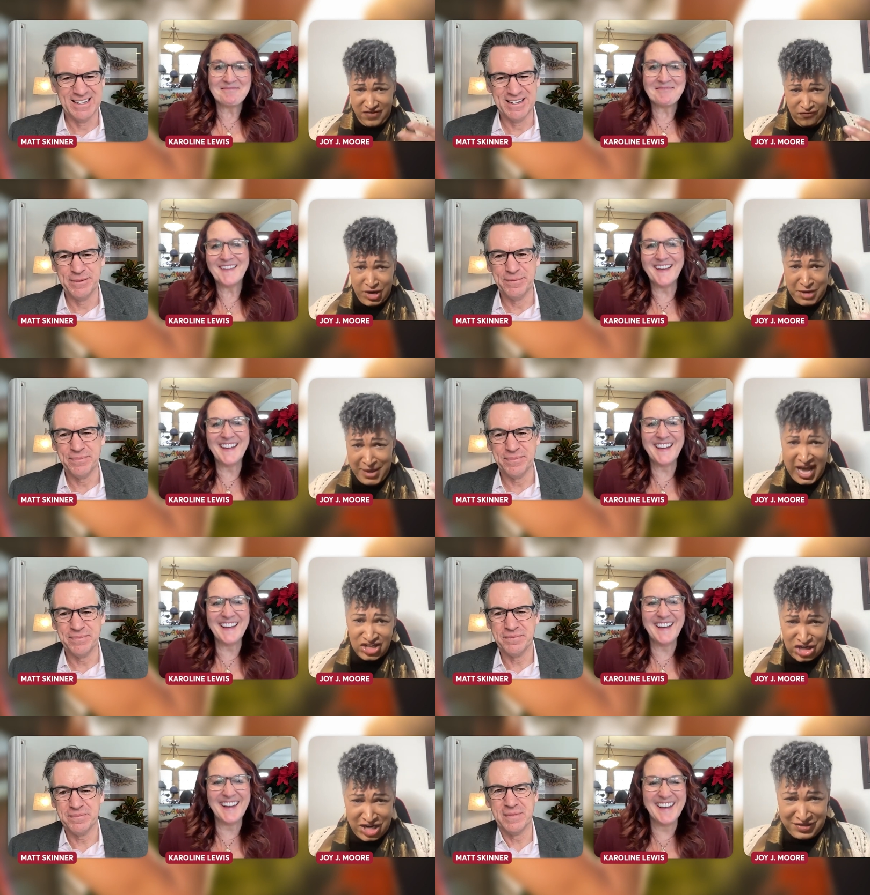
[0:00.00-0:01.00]
Speaker 1: of
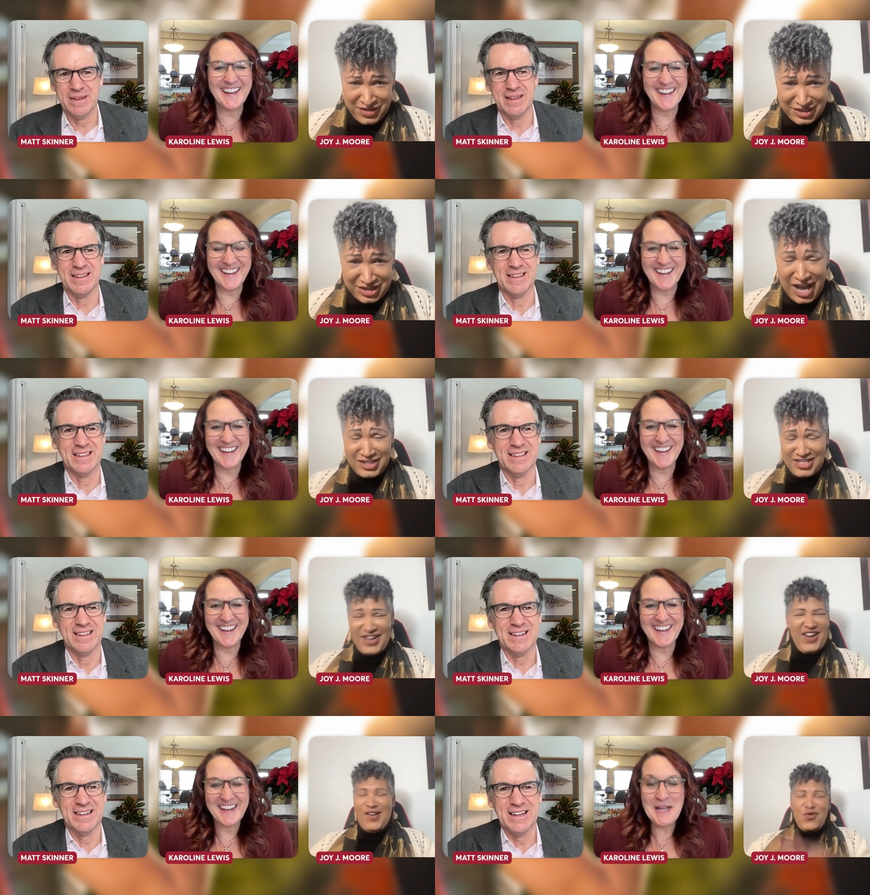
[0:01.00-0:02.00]
reimagining the
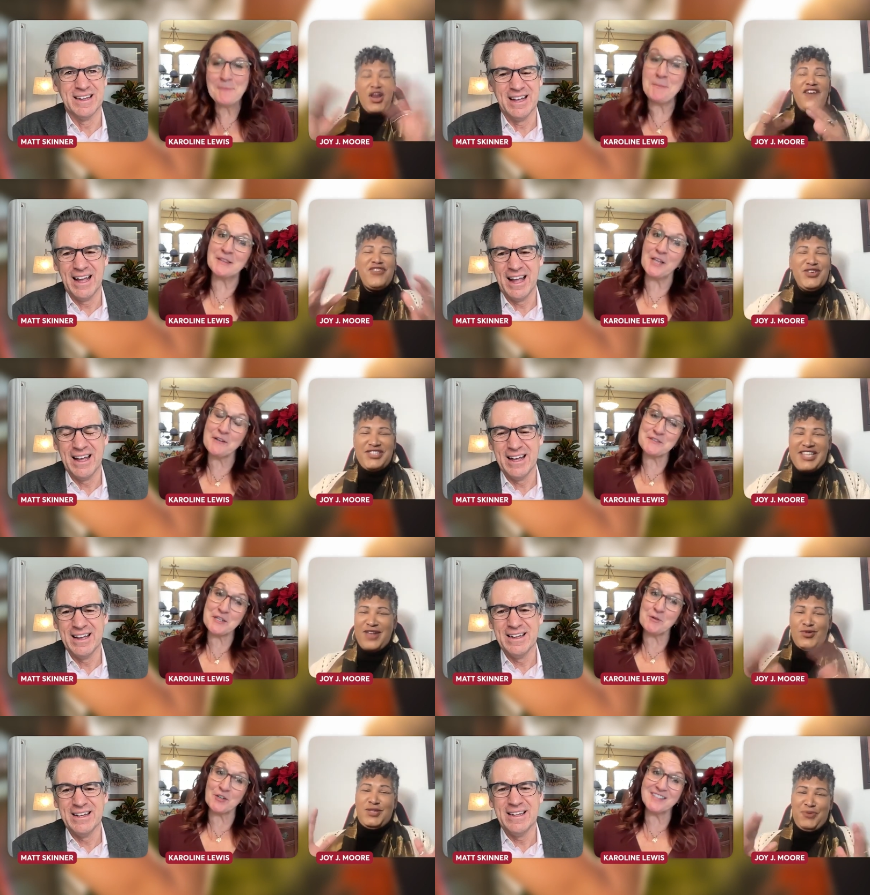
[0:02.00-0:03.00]
text. whatever you
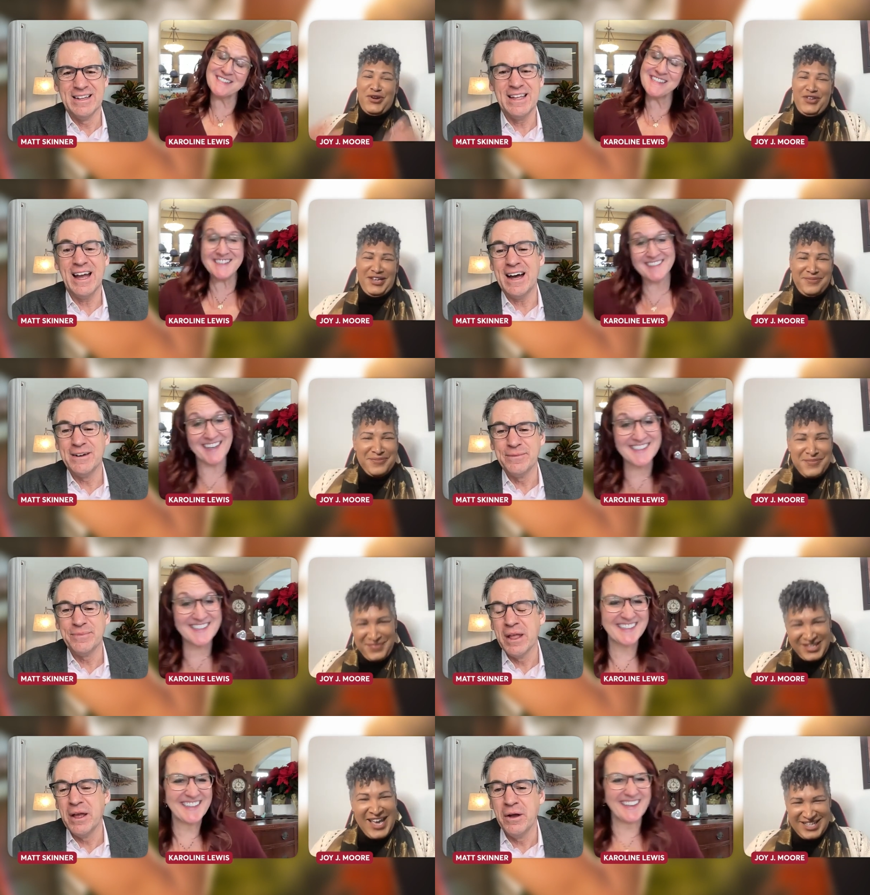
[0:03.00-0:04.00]
said, yeah,
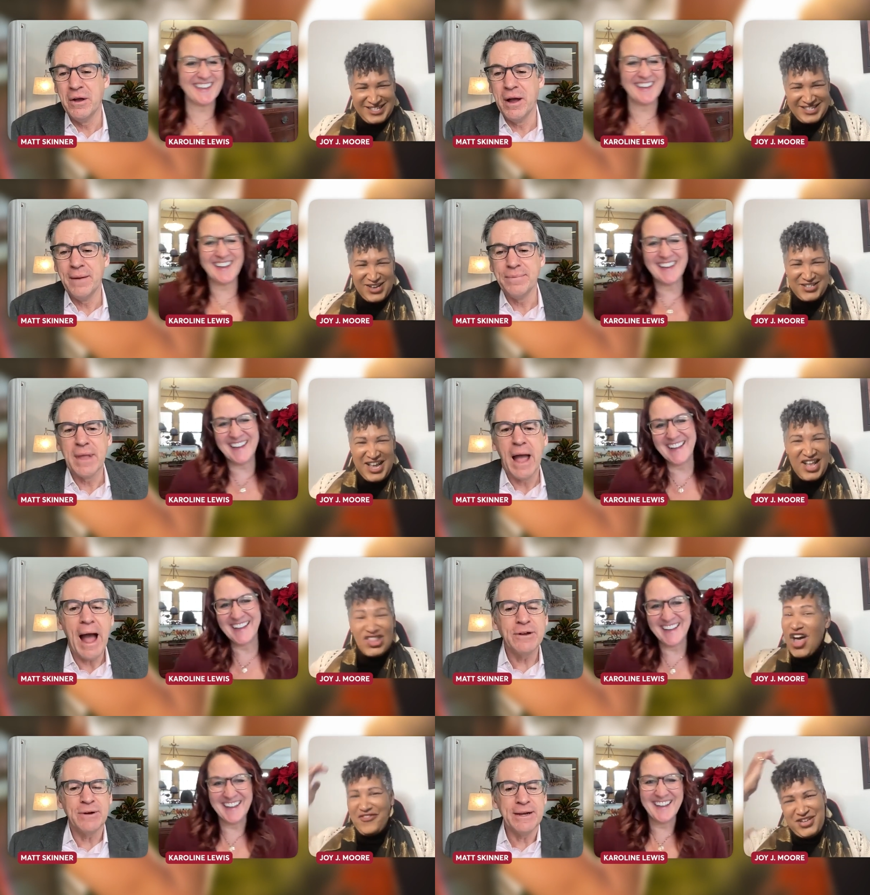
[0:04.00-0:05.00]
yes,
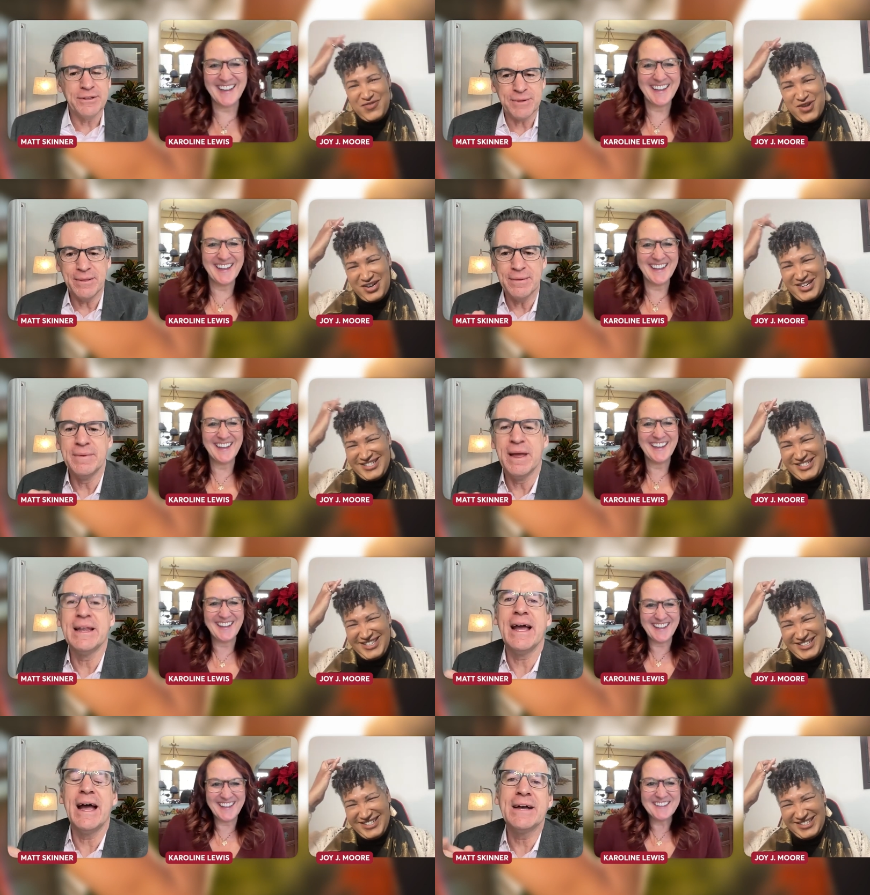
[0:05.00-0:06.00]
I
Speaker 2: just
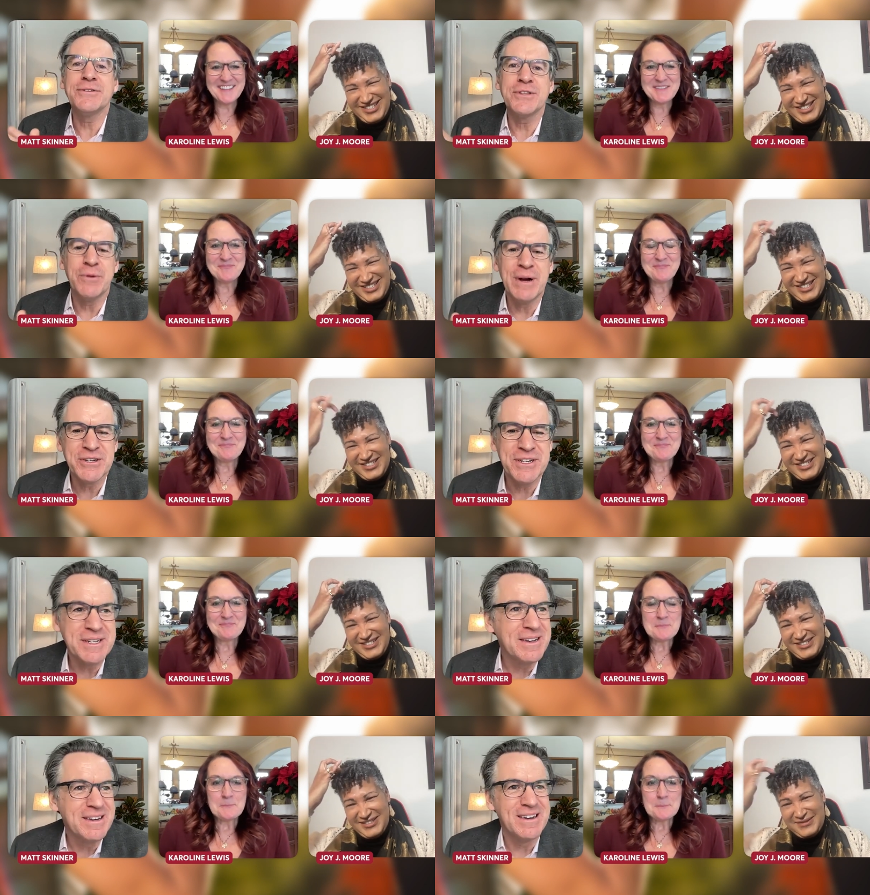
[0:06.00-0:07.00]
and I, I, asked the
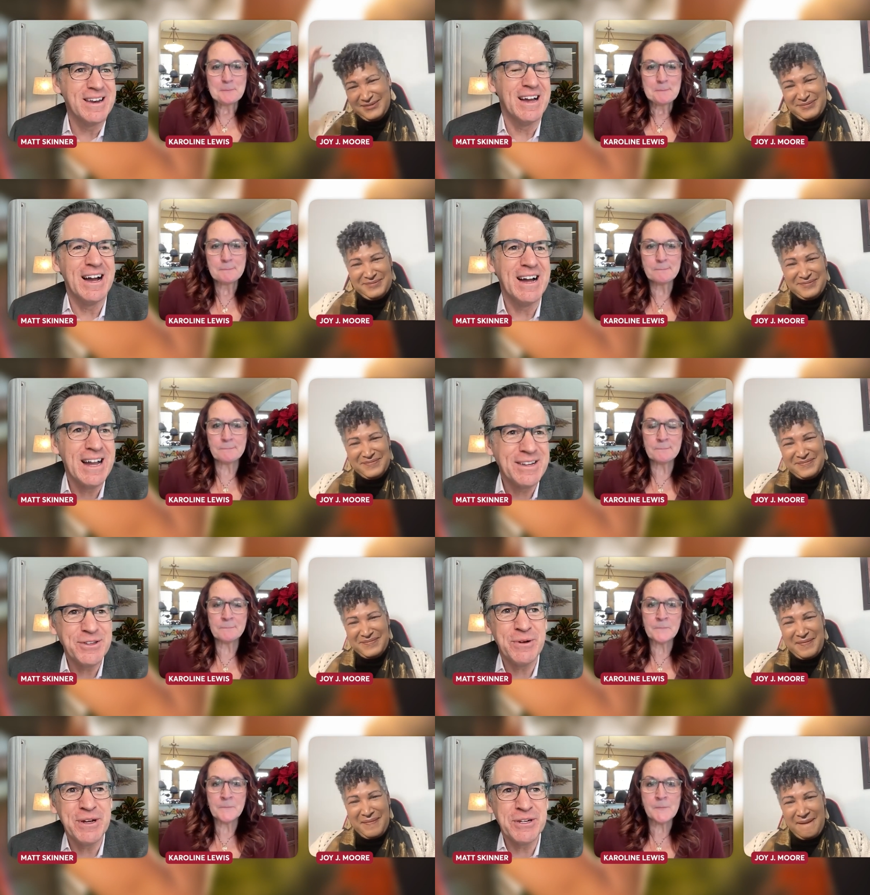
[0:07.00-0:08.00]
question. Uh, I asked
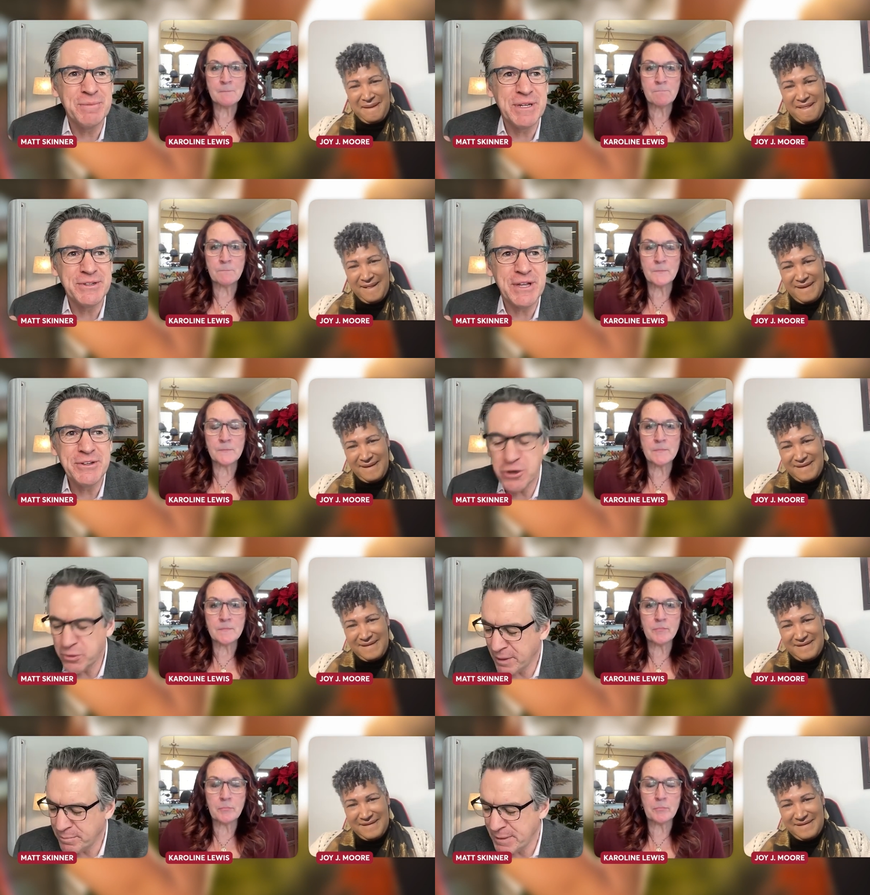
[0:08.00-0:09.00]
the question because I
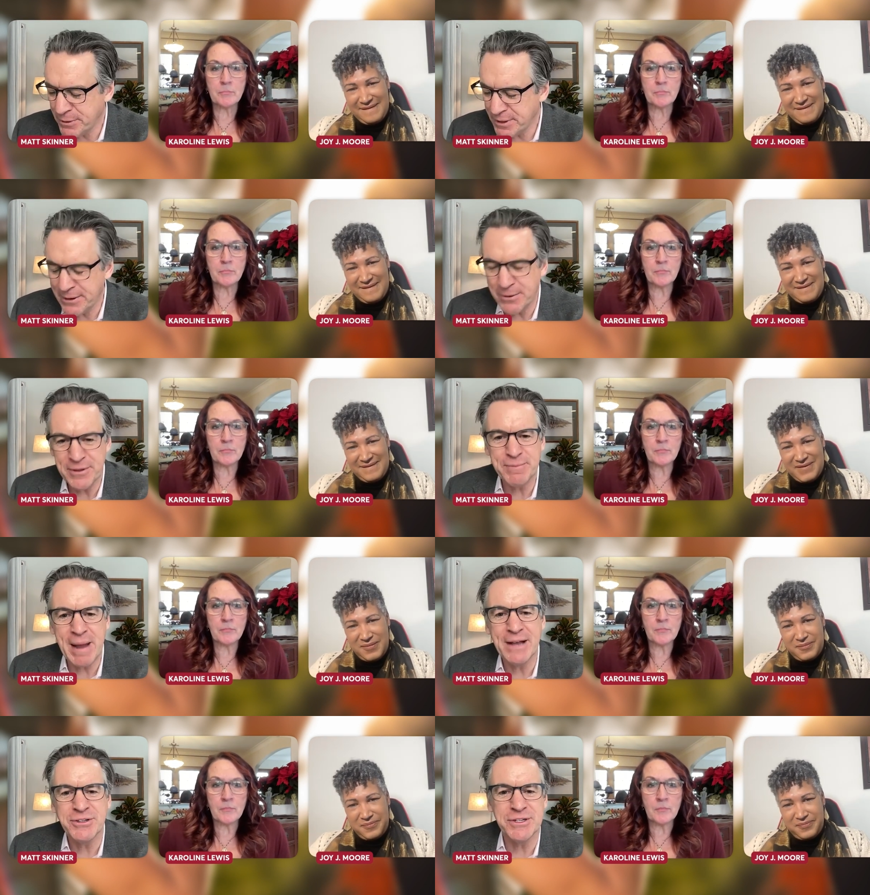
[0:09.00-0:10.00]
don't want people to hear this
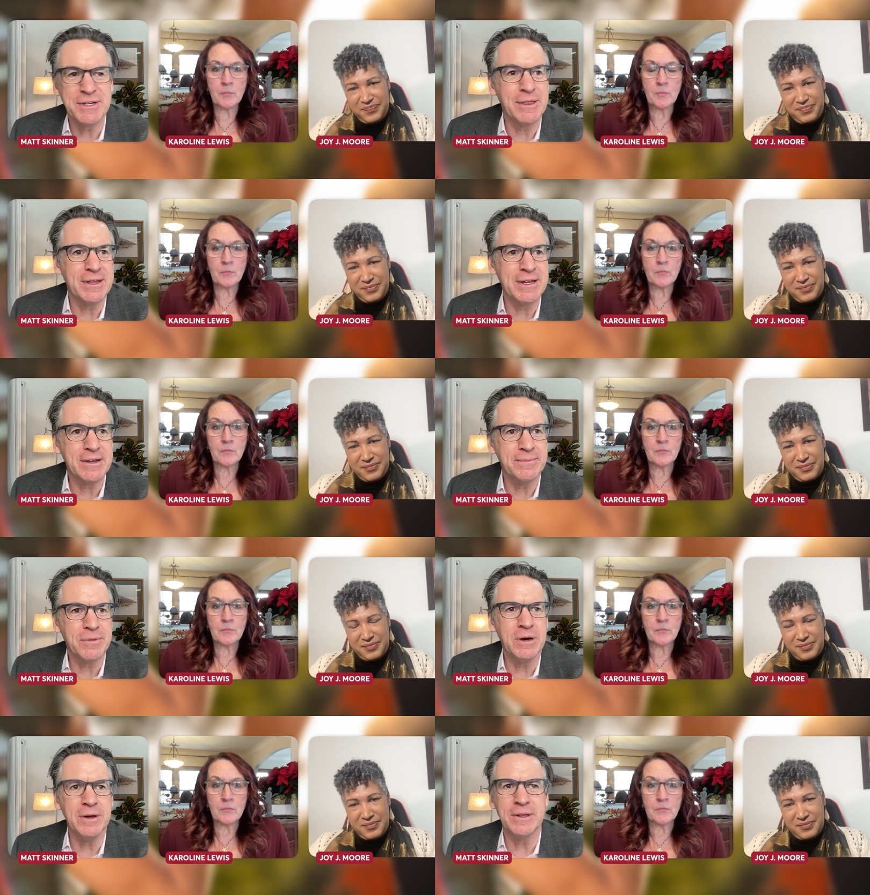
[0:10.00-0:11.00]
passage and think, "Oh,